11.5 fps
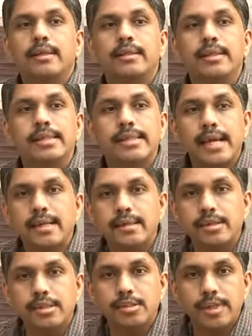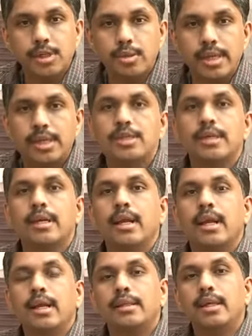The standards of education,
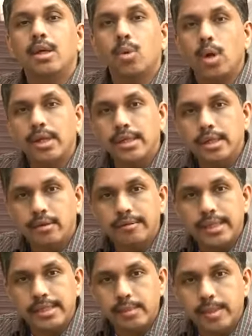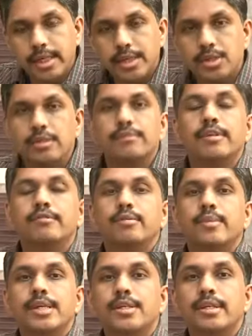the quality of dissemination of
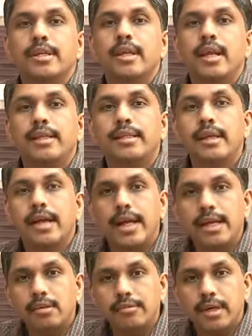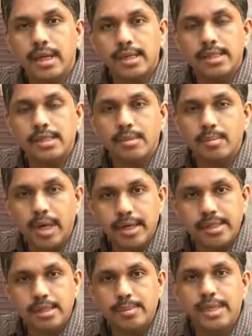information, the kind of class
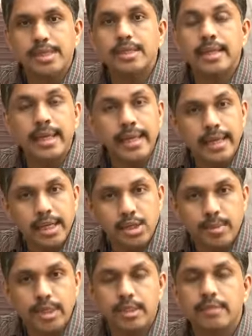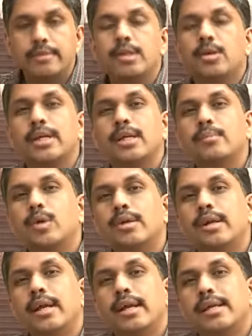participation and engagement that we're talking about
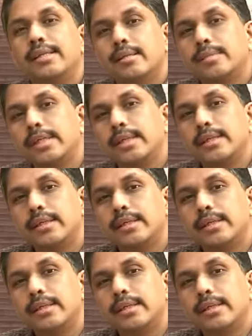is something